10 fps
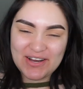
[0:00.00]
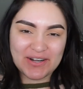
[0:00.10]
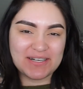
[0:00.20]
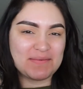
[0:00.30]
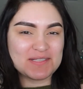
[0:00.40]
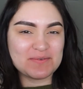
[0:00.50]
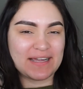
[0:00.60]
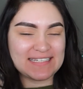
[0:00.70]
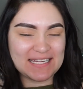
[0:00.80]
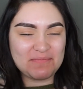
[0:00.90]
Her name is
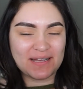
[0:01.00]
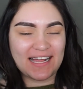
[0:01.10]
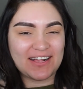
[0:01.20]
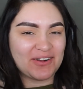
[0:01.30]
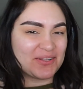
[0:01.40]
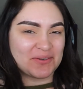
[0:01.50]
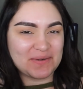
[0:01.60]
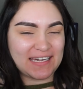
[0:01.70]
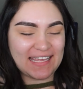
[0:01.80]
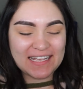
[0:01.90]
Wendy, but I call her
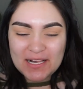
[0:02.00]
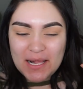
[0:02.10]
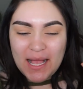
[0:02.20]
Winnie.